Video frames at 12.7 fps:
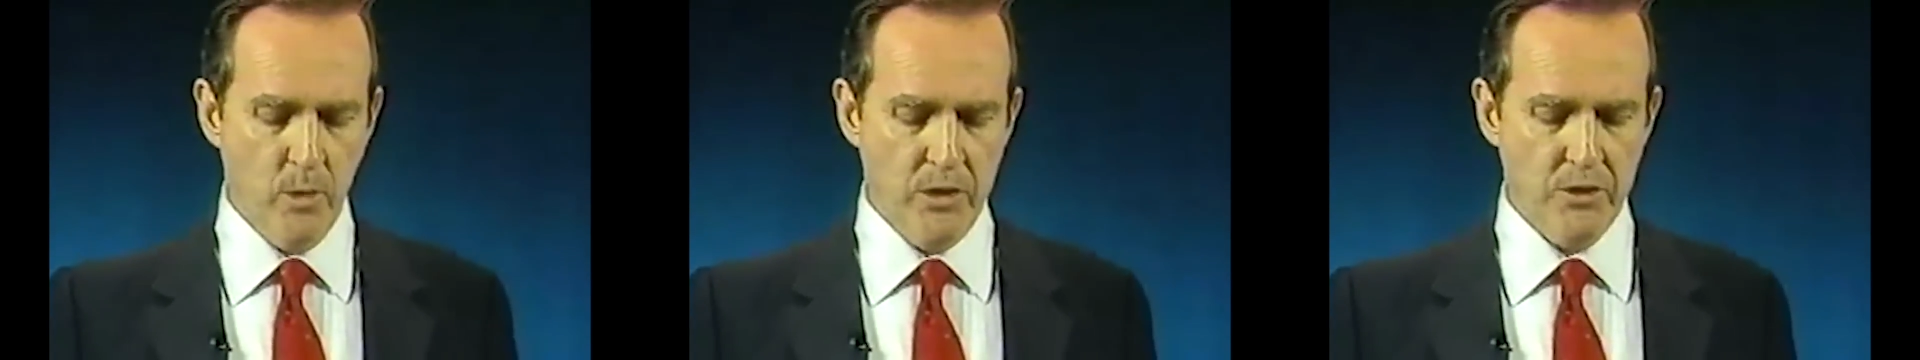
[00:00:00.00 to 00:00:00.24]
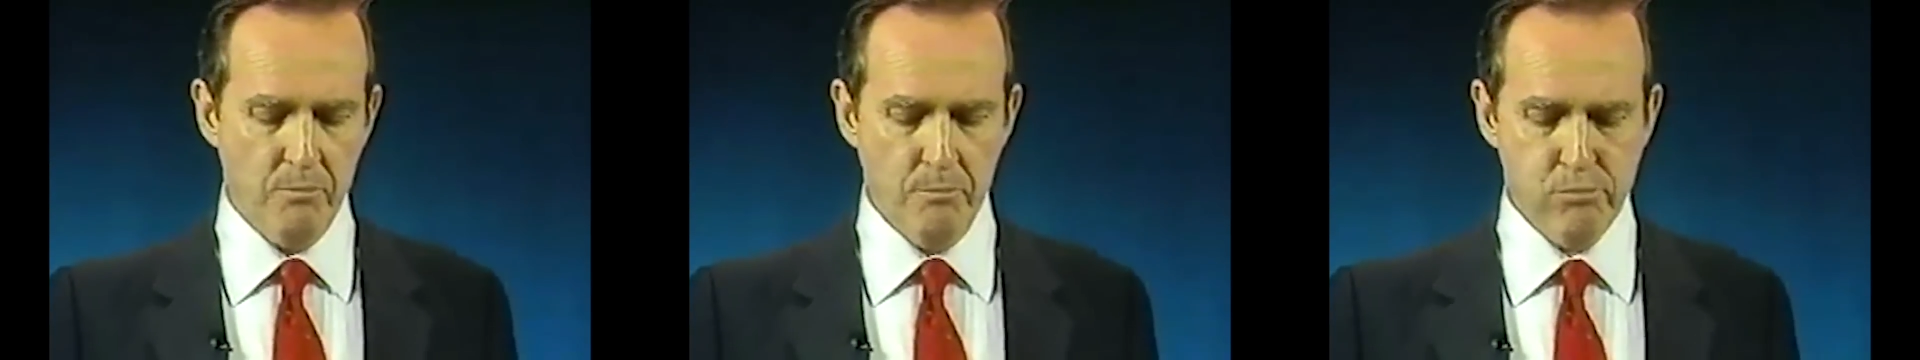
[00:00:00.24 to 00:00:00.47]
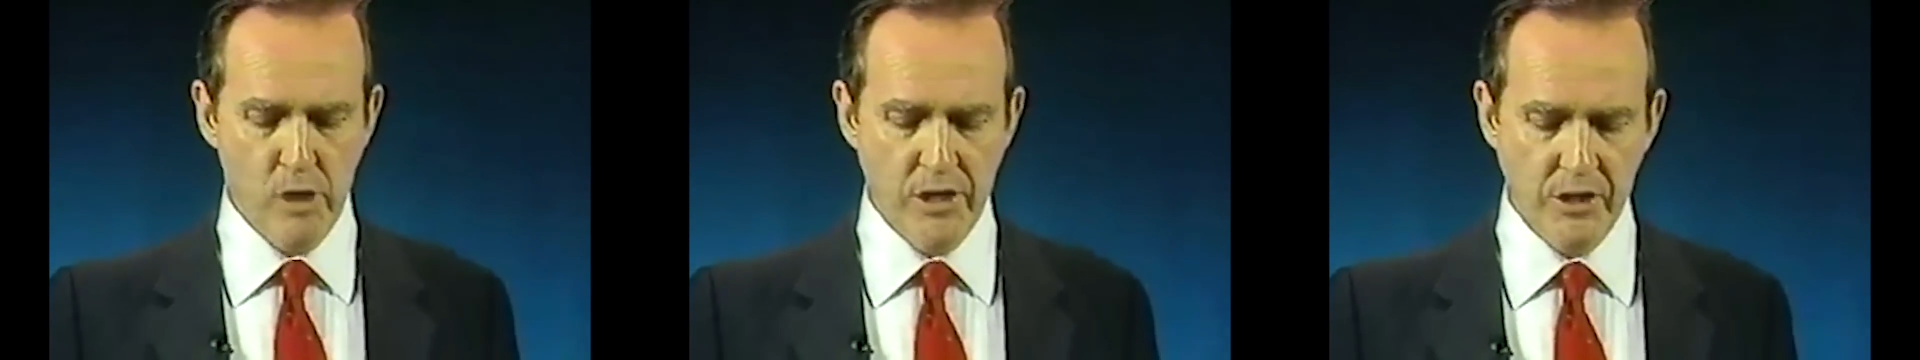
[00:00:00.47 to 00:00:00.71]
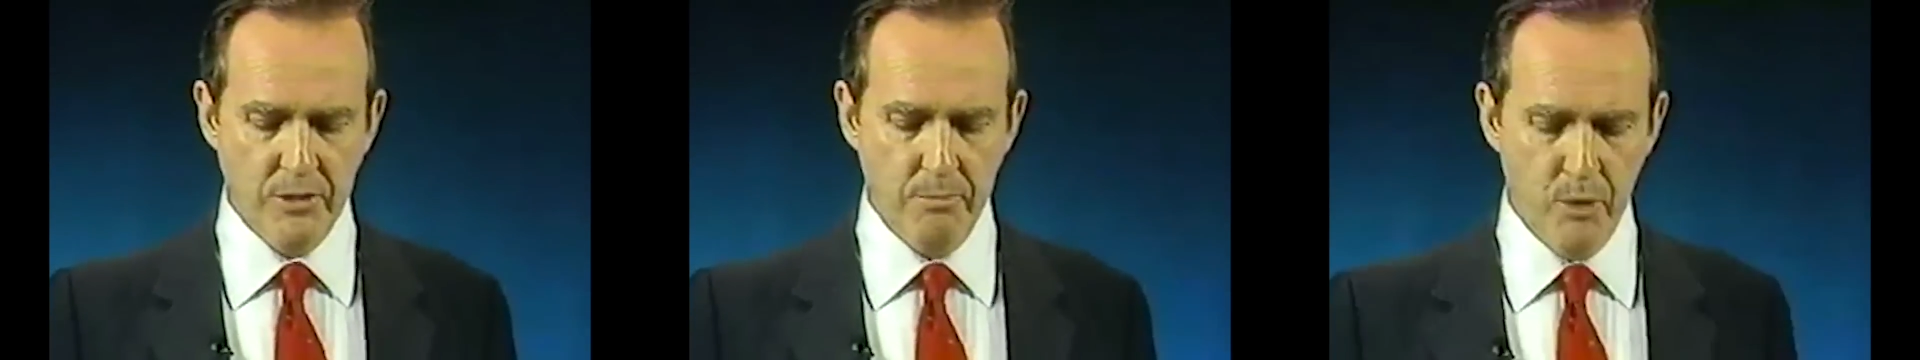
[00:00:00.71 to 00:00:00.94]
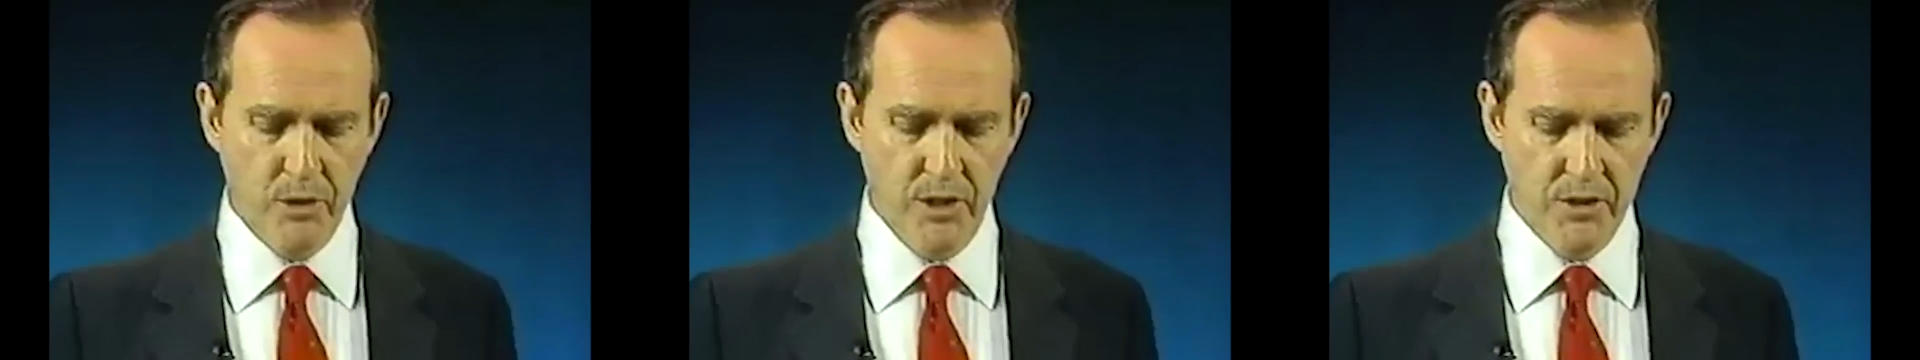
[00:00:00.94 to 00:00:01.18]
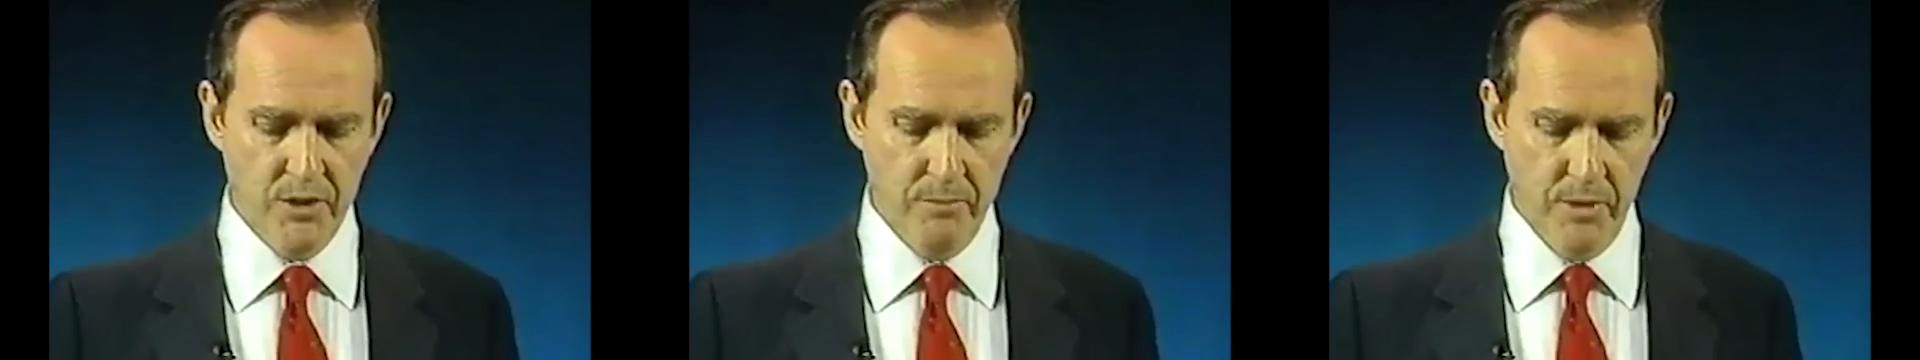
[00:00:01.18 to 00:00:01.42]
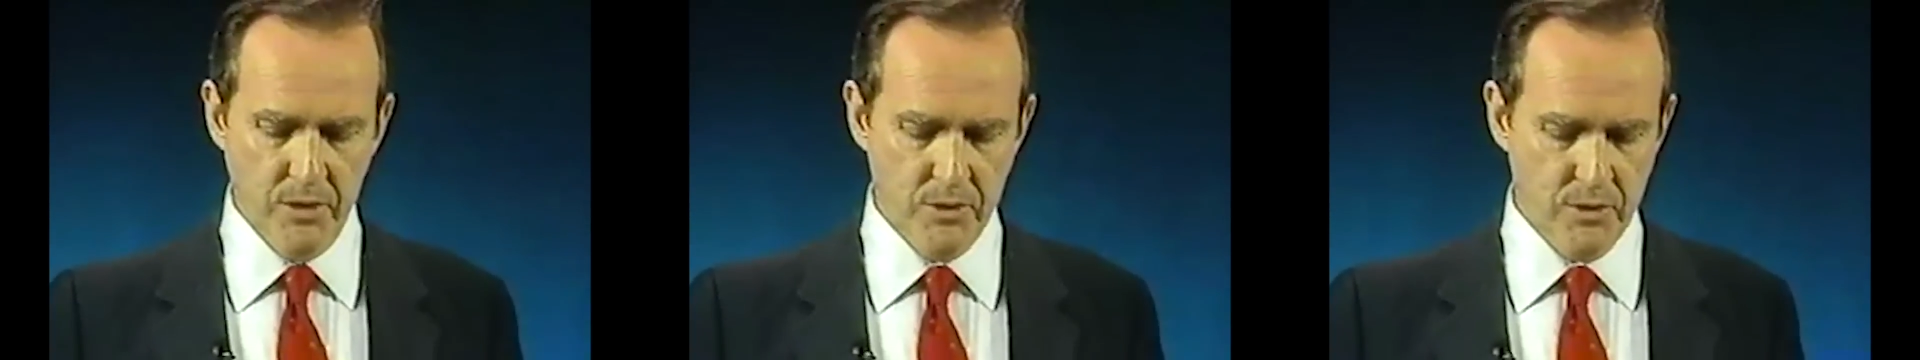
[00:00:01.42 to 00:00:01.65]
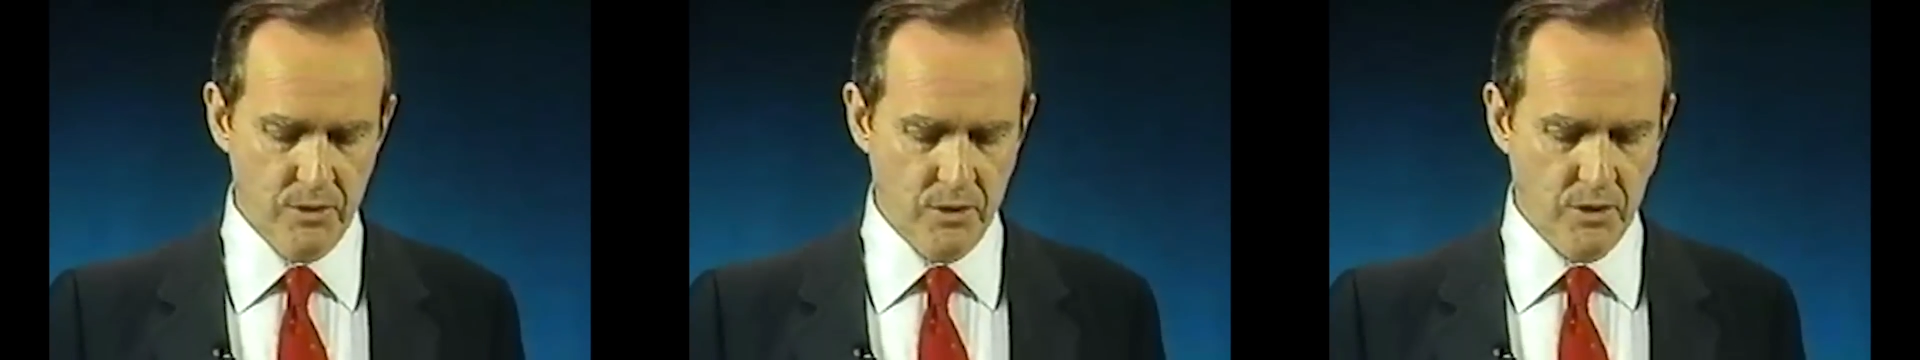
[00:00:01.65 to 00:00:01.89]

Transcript: which British participants